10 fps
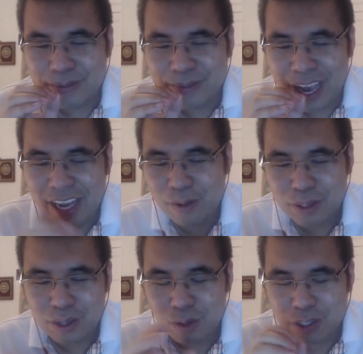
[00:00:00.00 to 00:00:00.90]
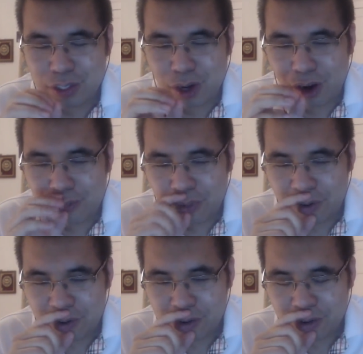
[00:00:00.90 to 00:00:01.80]
Andy, what's the starting
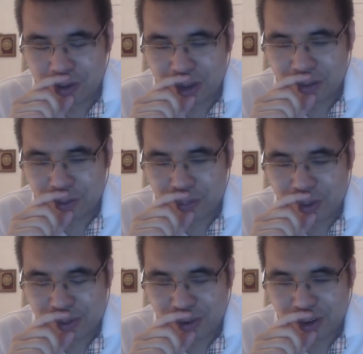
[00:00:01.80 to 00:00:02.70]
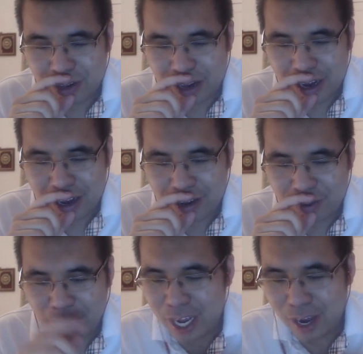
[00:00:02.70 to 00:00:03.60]
point you think for people
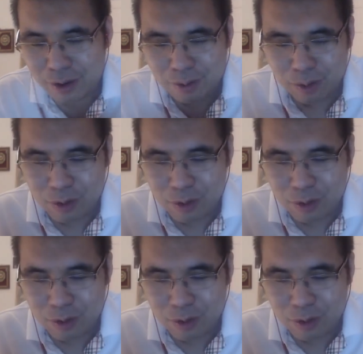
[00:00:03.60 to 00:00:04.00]
right now?